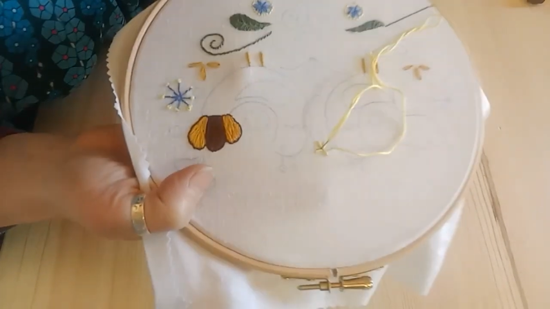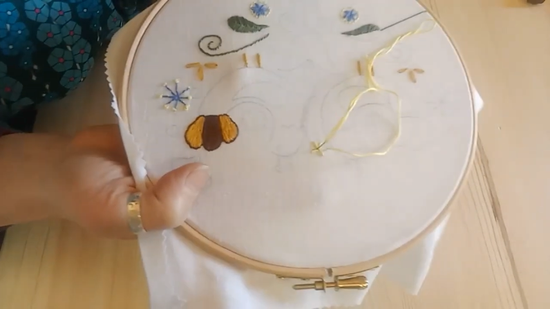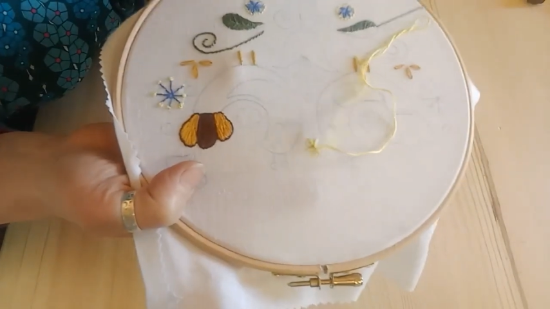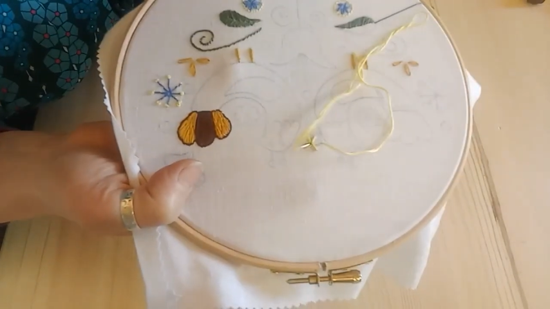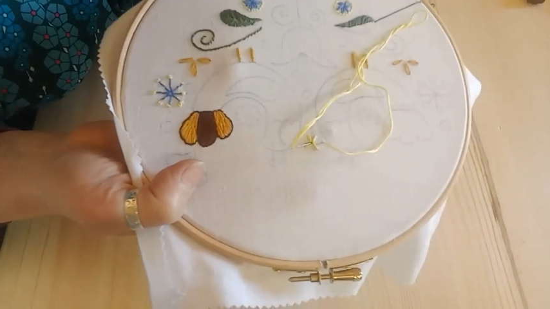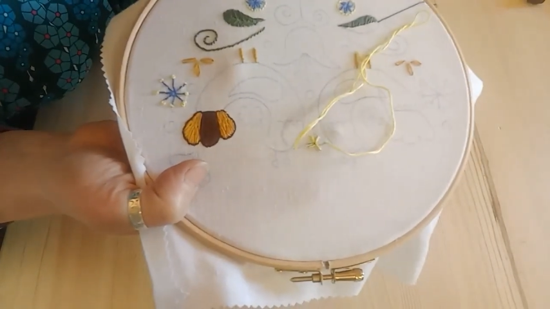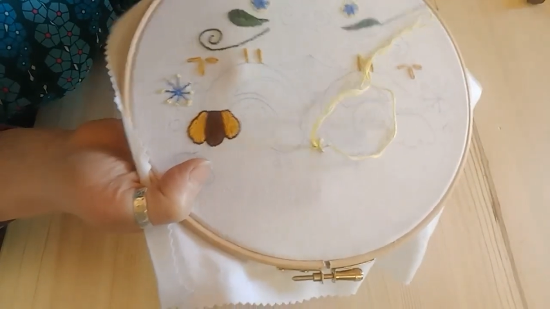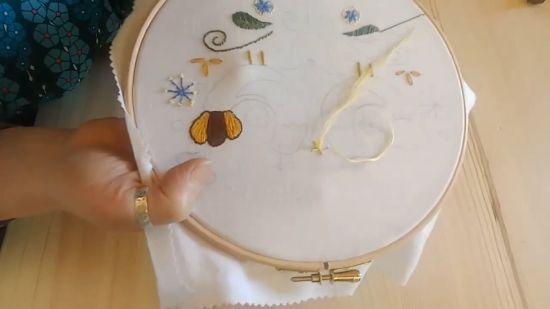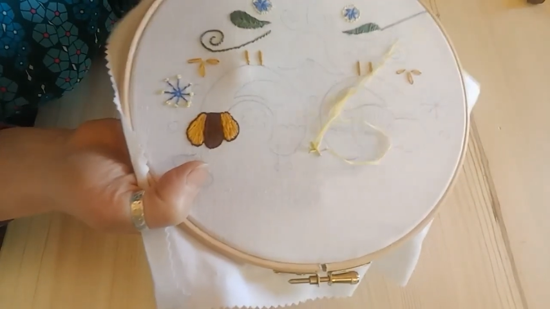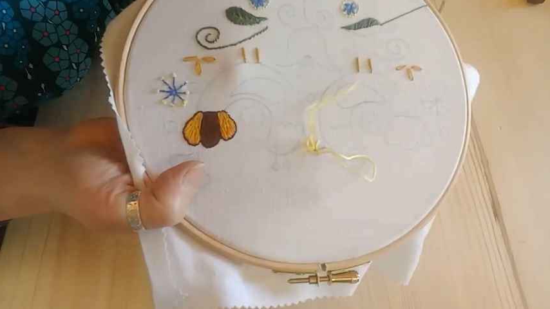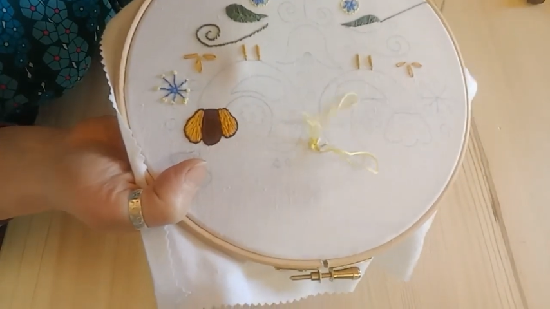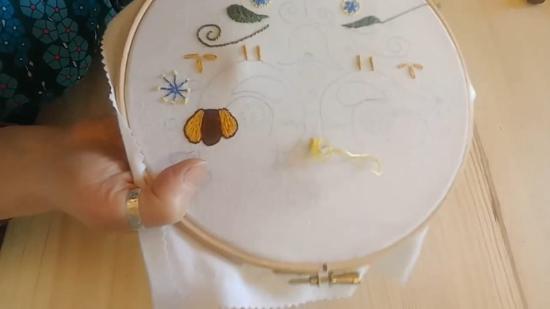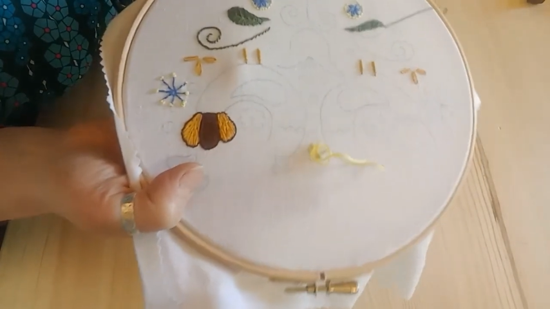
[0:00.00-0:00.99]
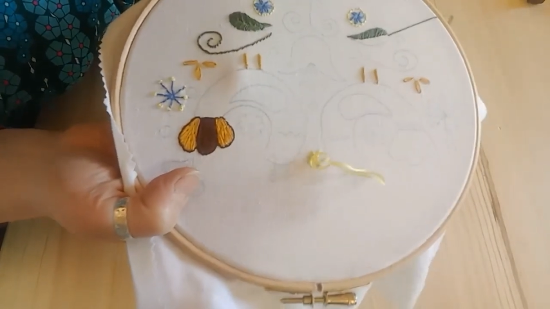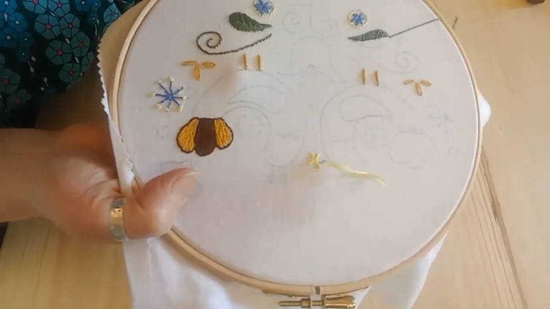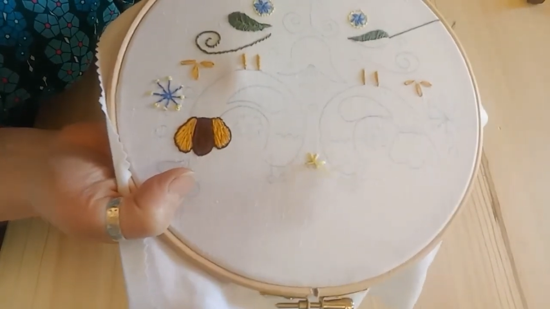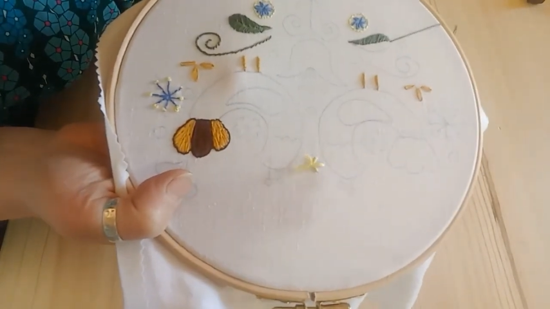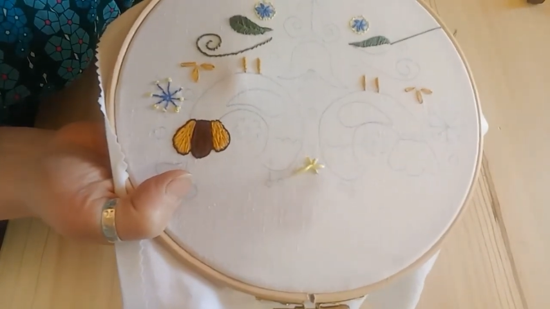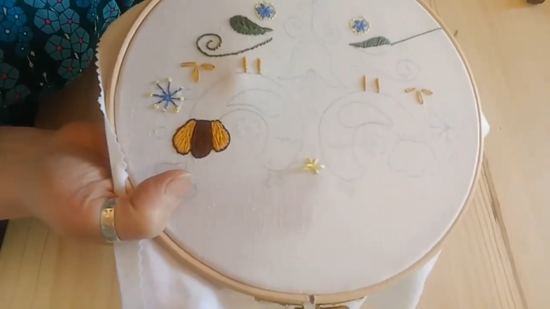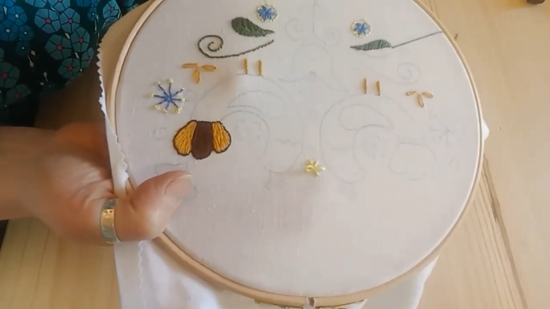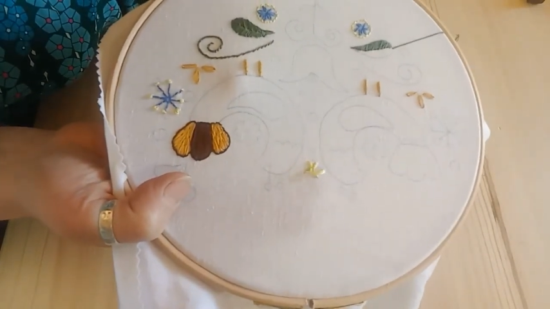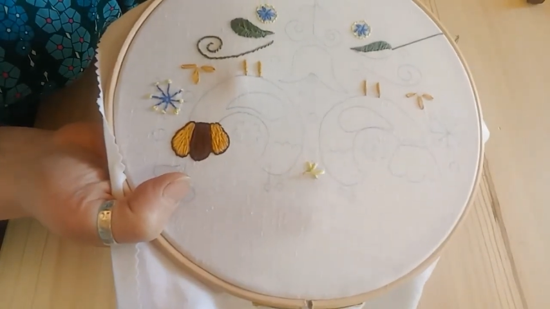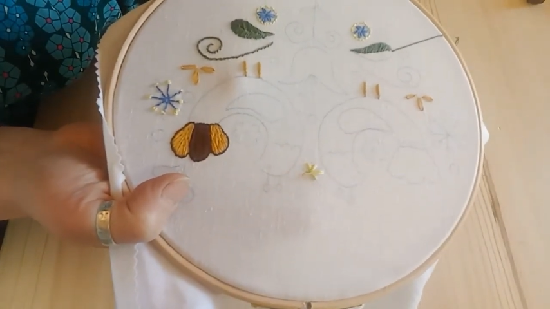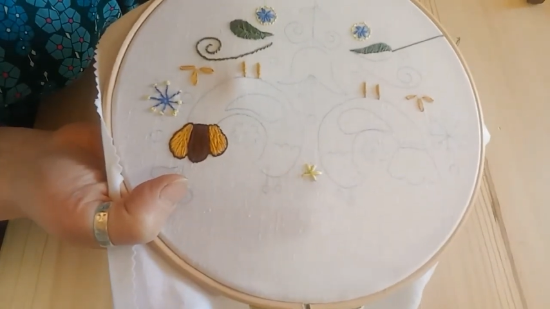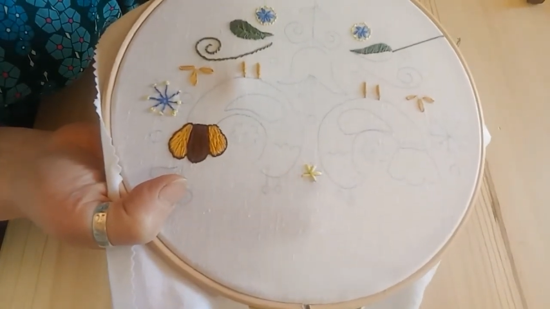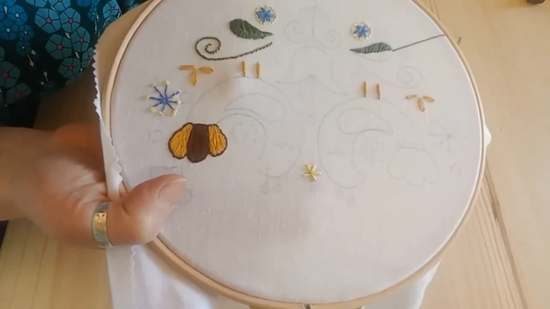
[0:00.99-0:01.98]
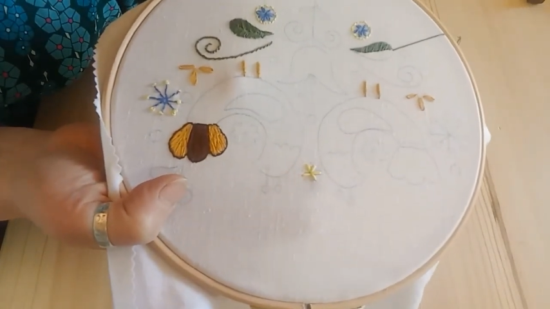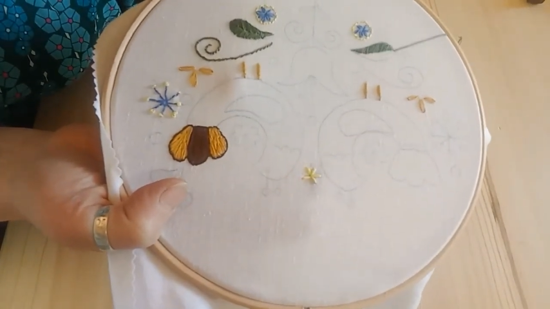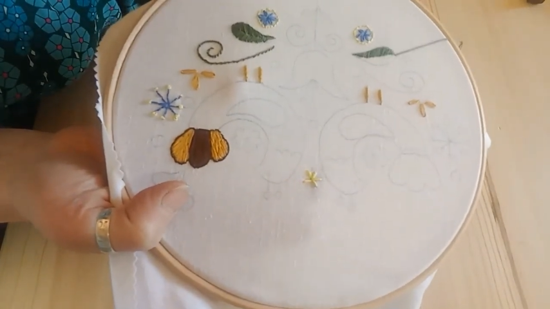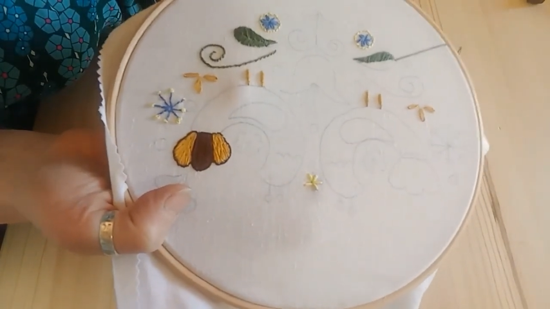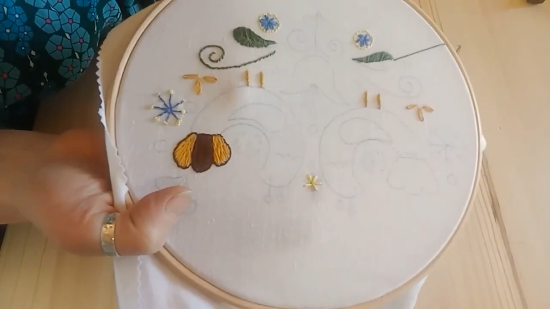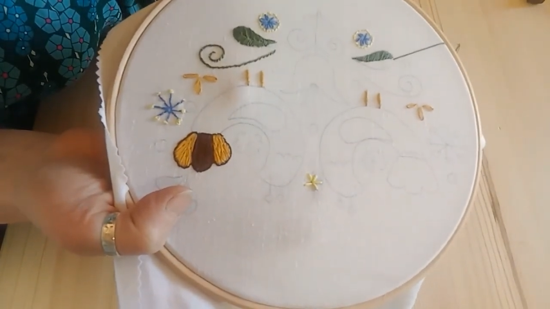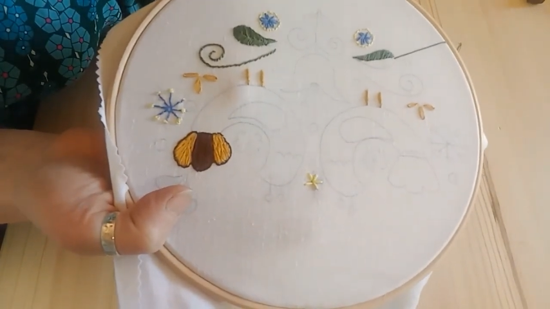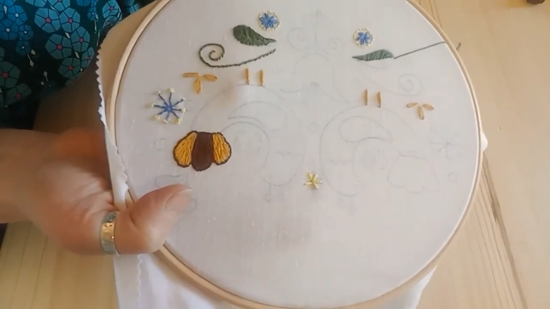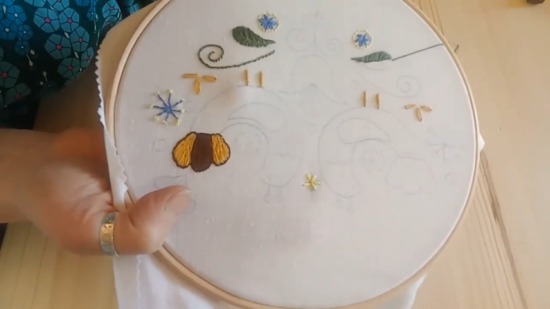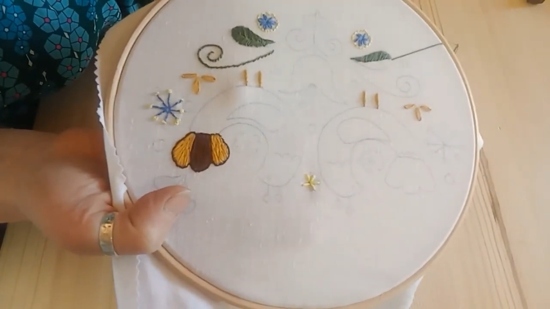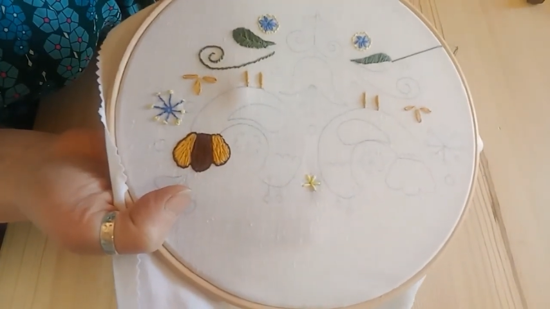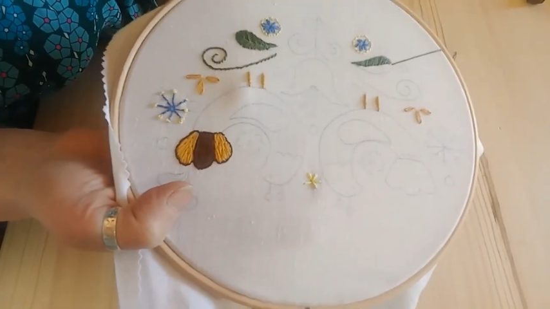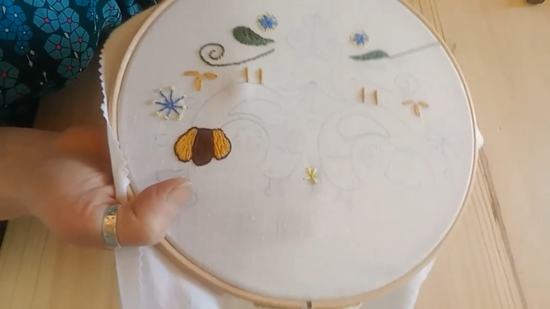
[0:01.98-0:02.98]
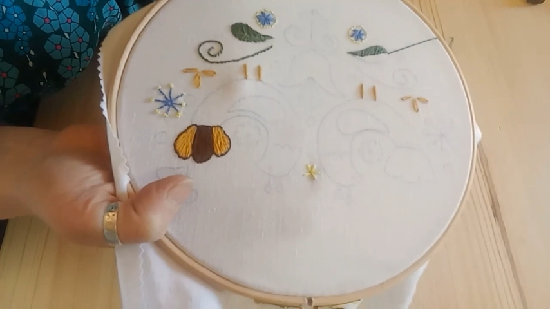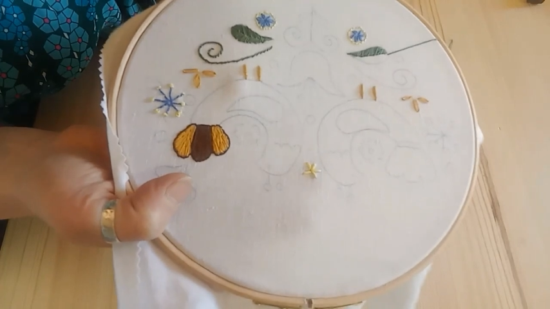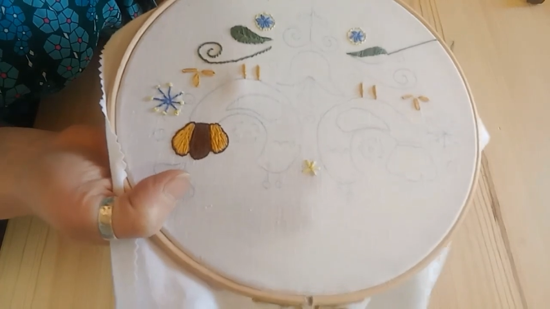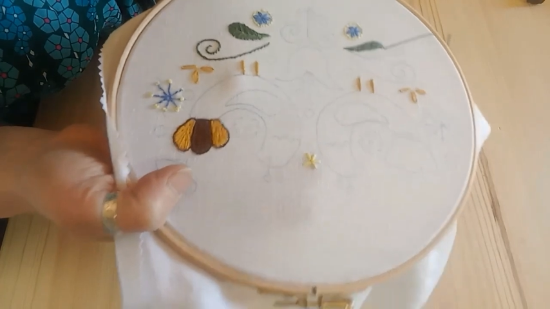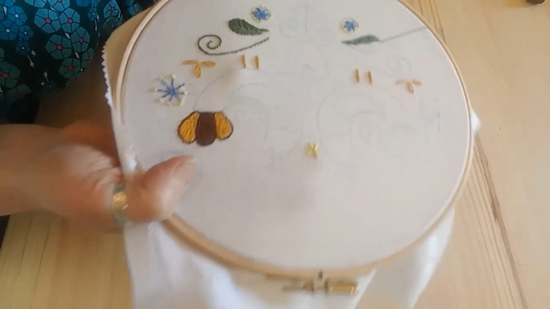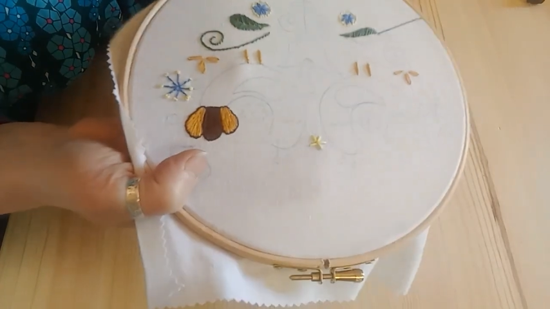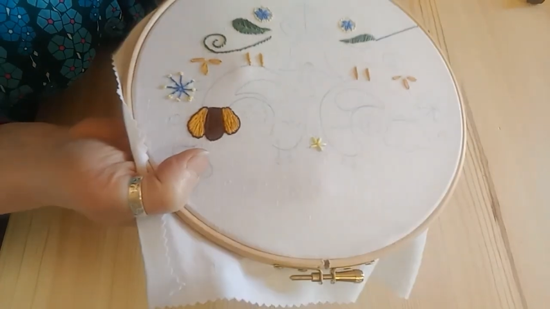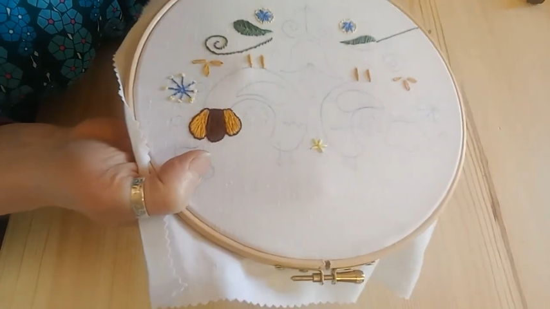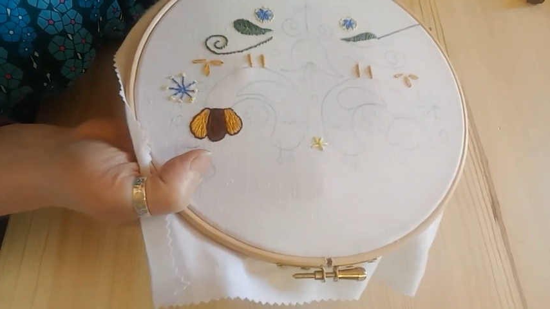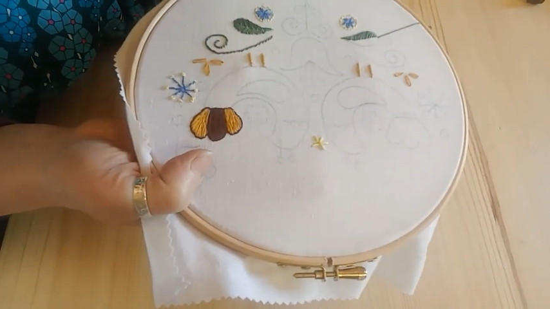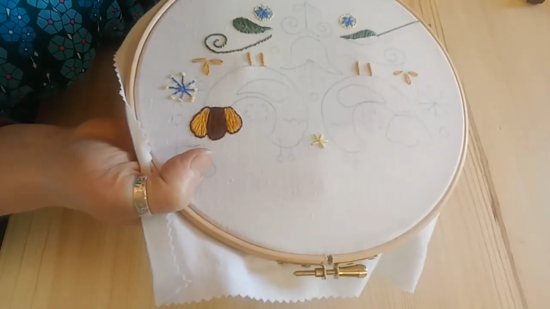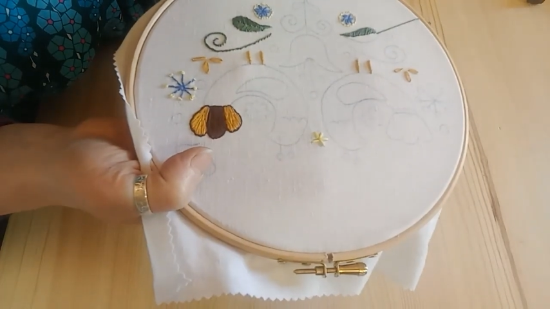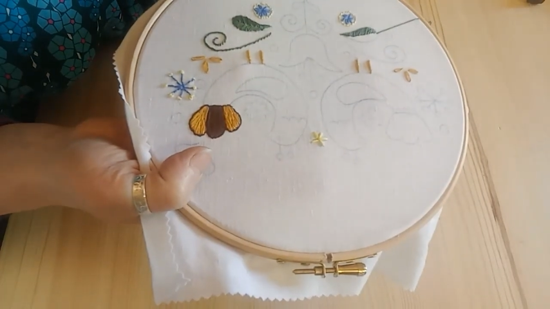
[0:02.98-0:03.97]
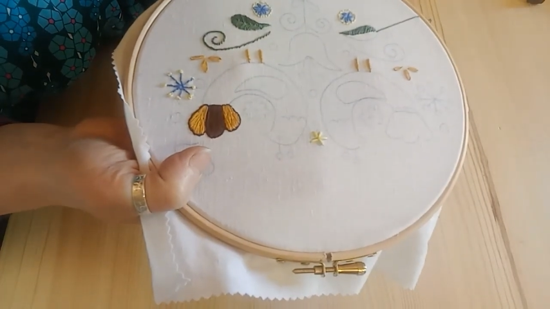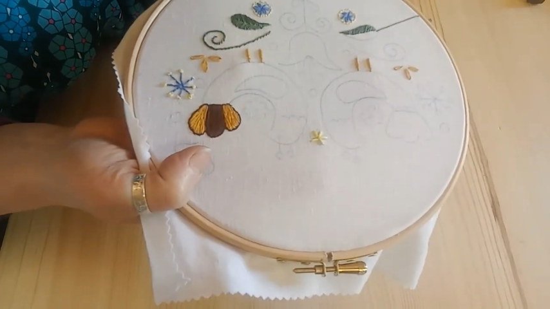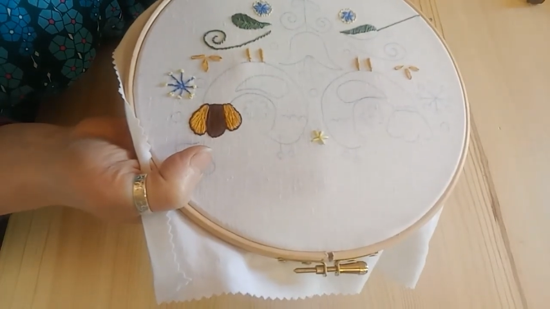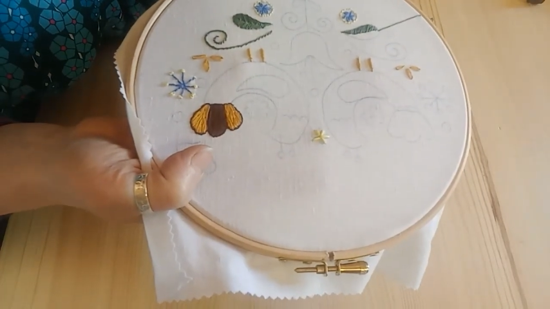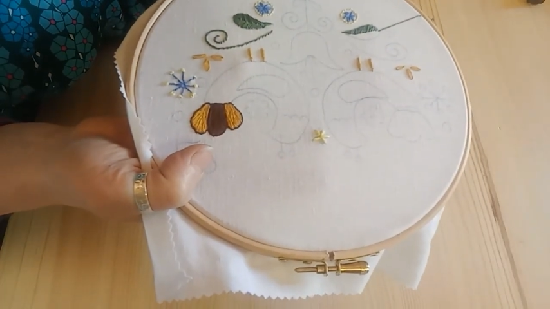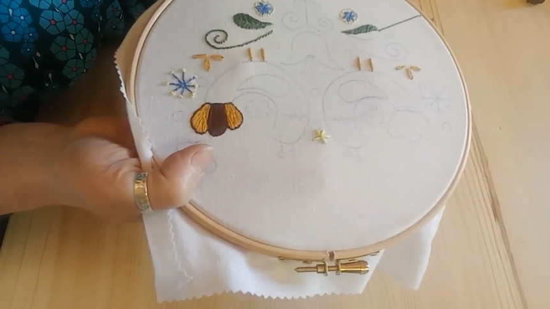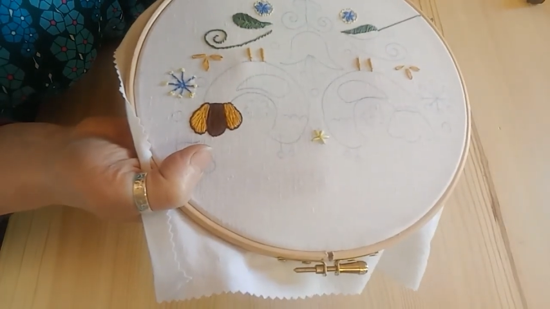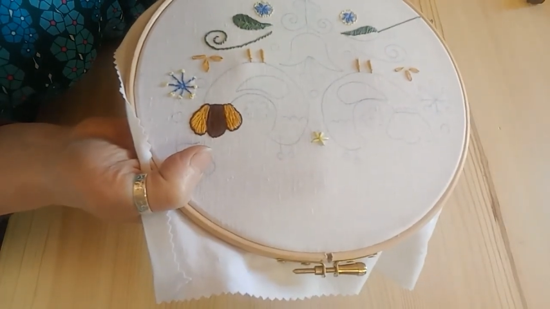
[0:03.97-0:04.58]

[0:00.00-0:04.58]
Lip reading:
(no speaker visible)